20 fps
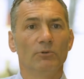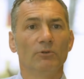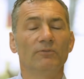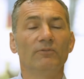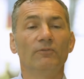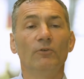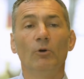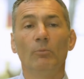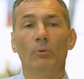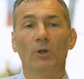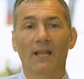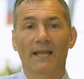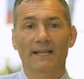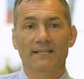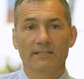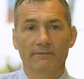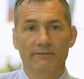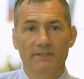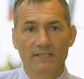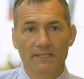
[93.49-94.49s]
of formal
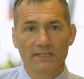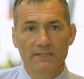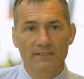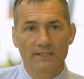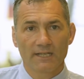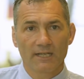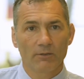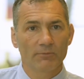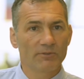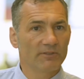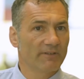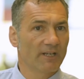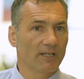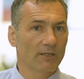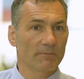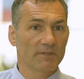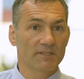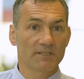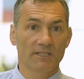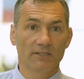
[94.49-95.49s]
activities to help develop
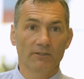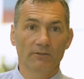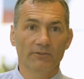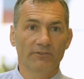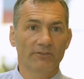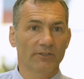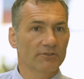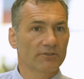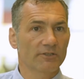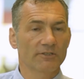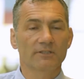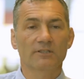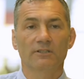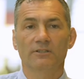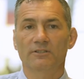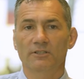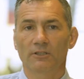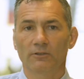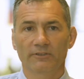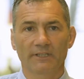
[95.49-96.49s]
the skills such as
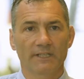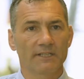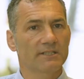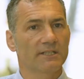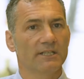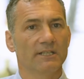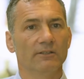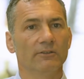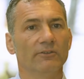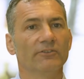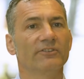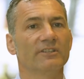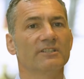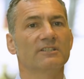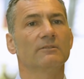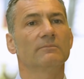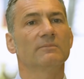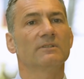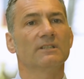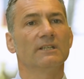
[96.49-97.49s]
consulting skills,
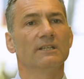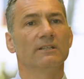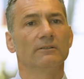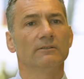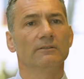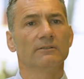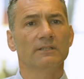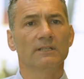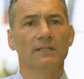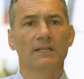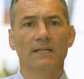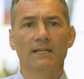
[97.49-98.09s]
system skills,